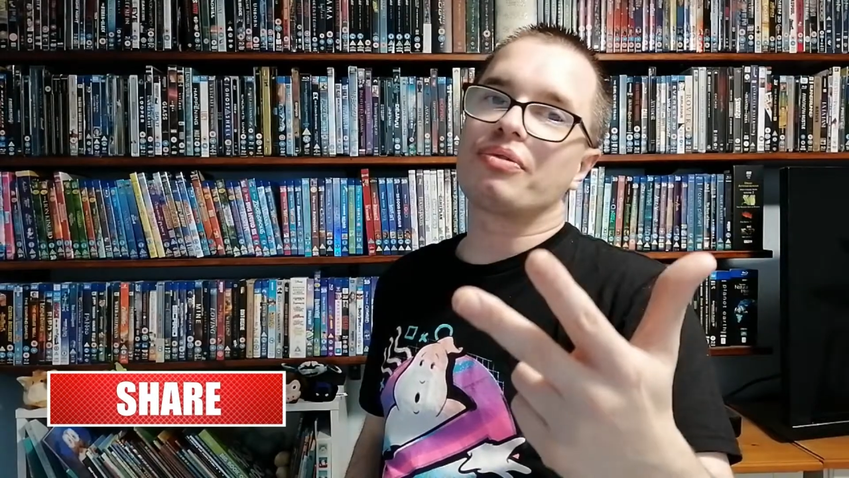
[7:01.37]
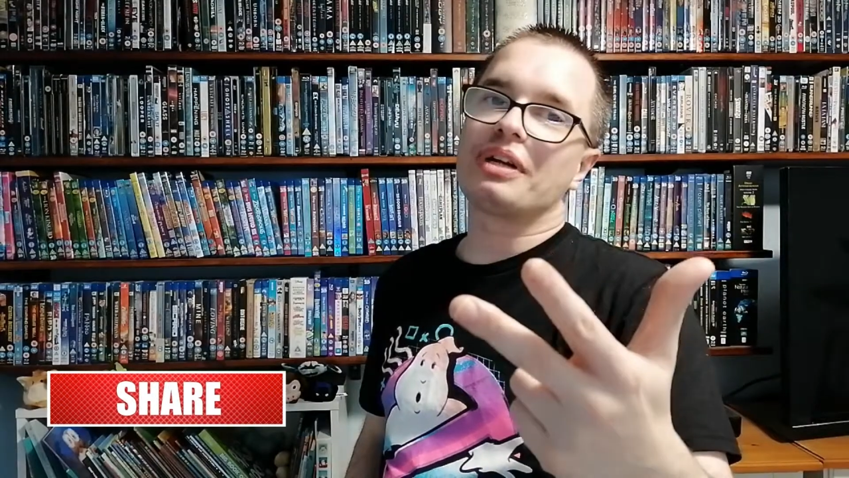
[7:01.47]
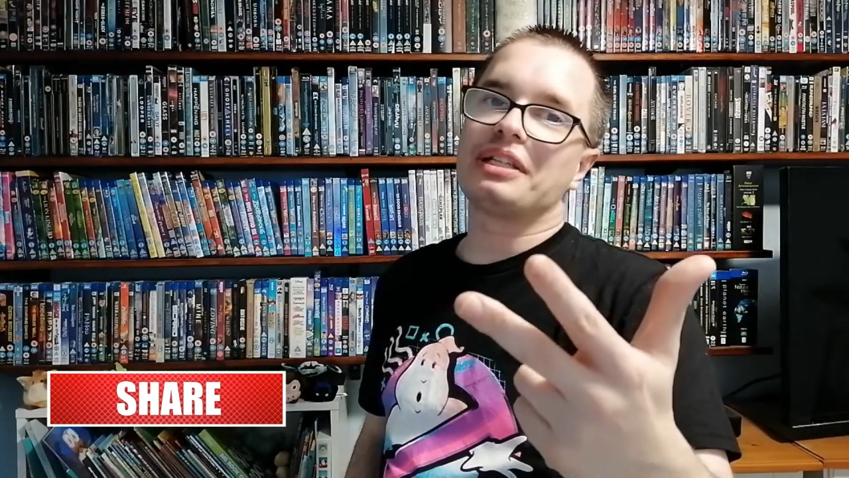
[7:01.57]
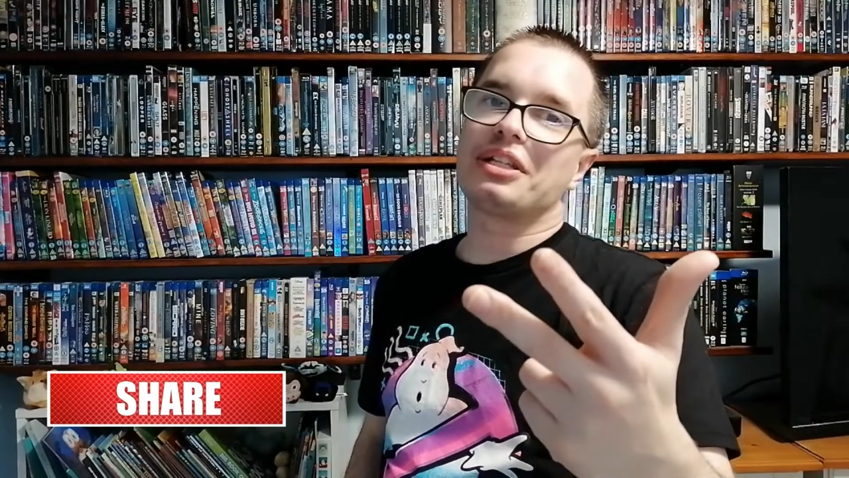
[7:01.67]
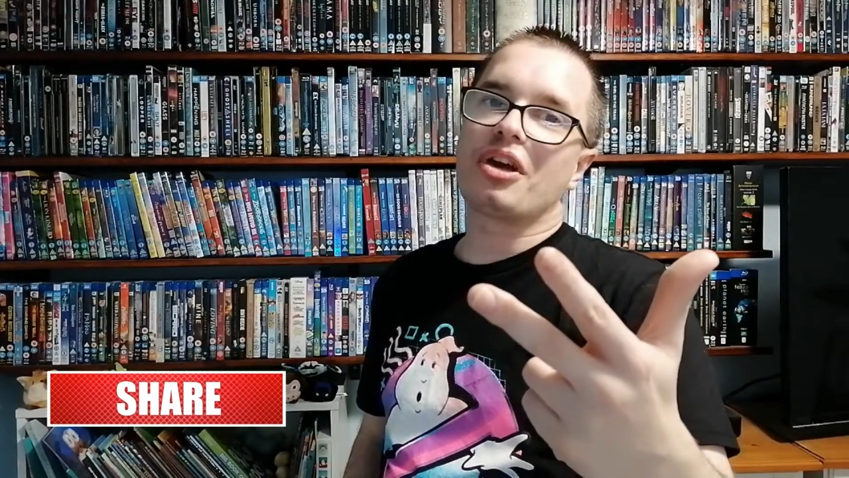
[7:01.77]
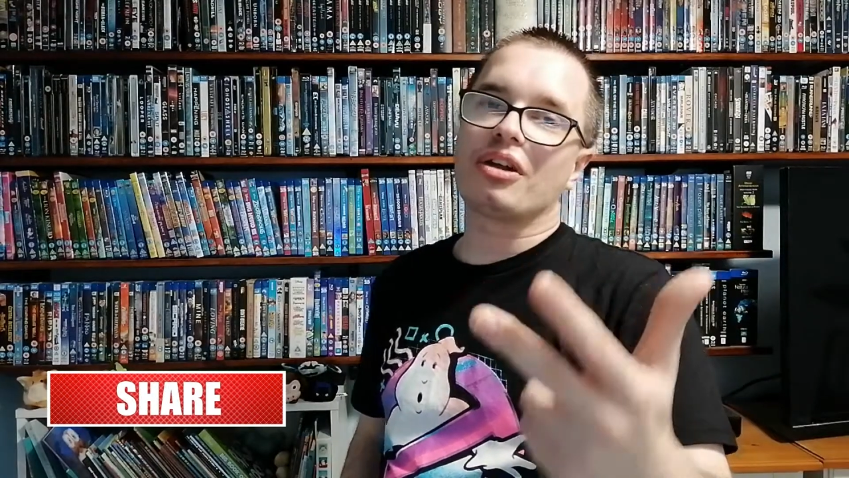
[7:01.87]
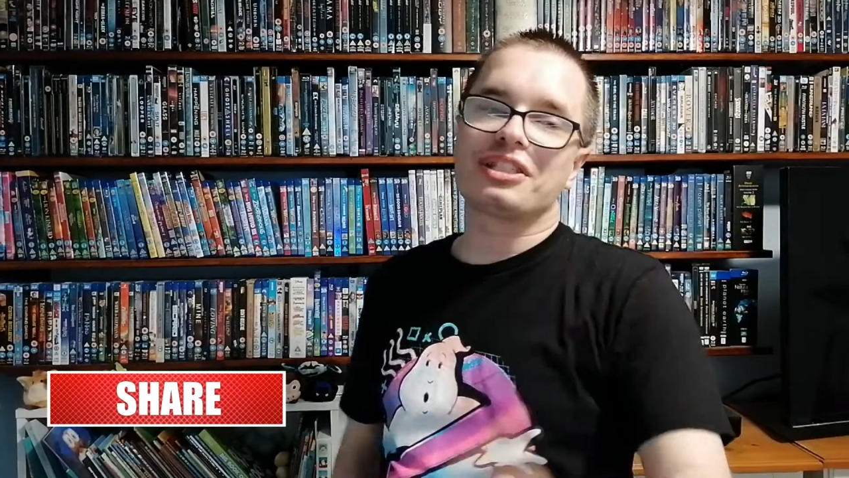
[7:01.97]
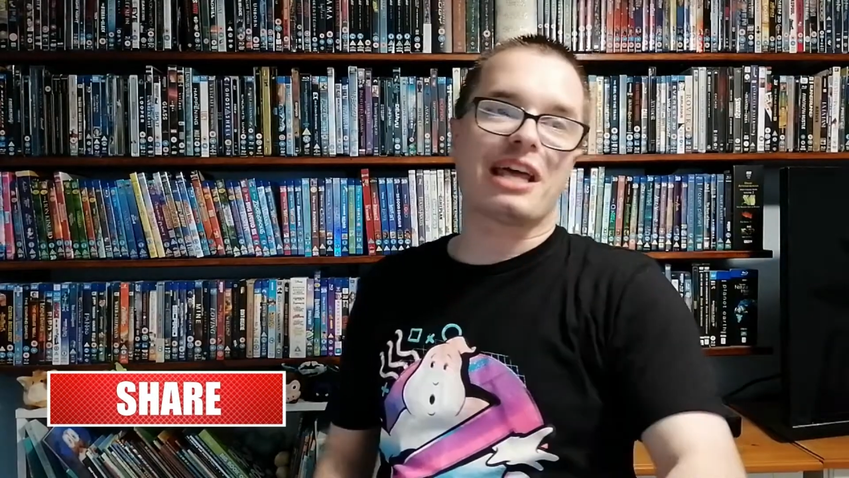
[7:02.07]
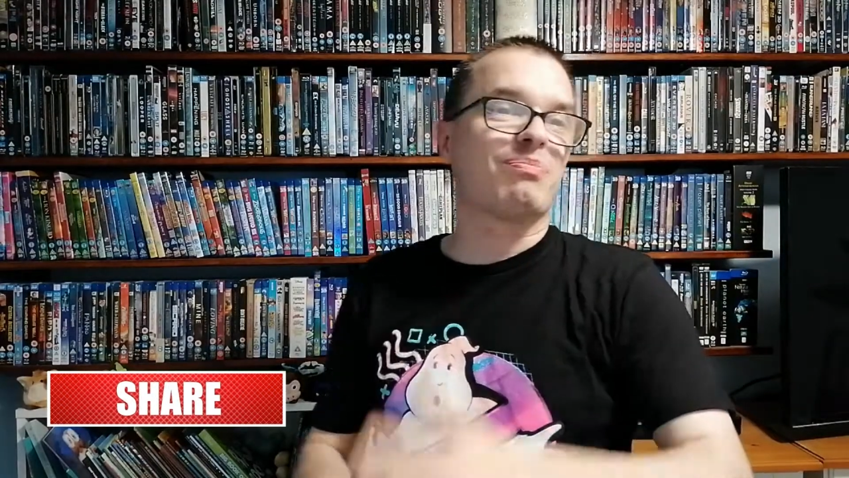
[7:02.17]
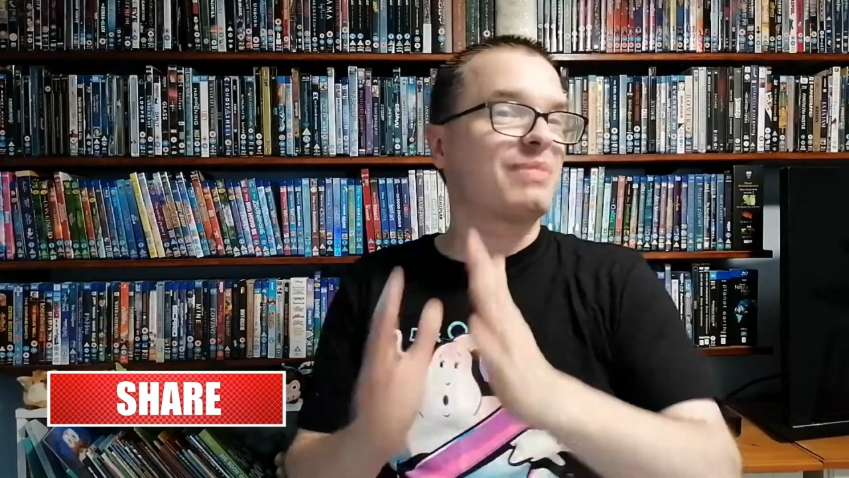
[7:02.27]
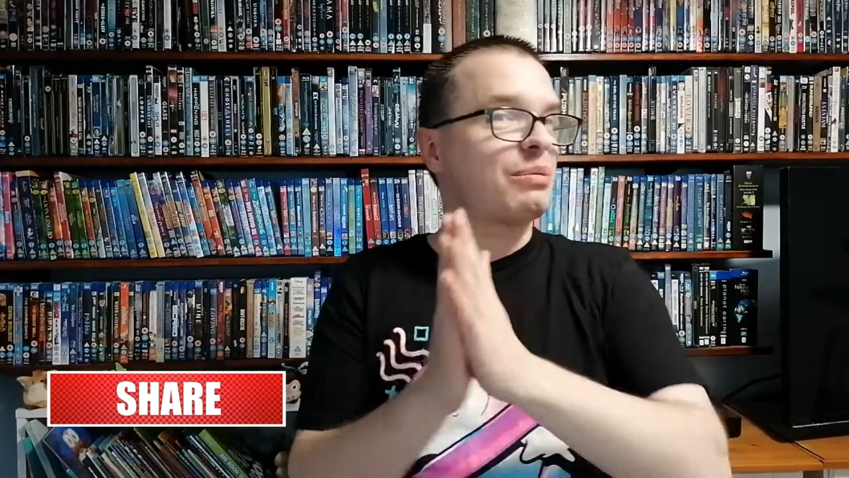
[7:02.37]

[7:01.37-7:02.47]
movie-related content.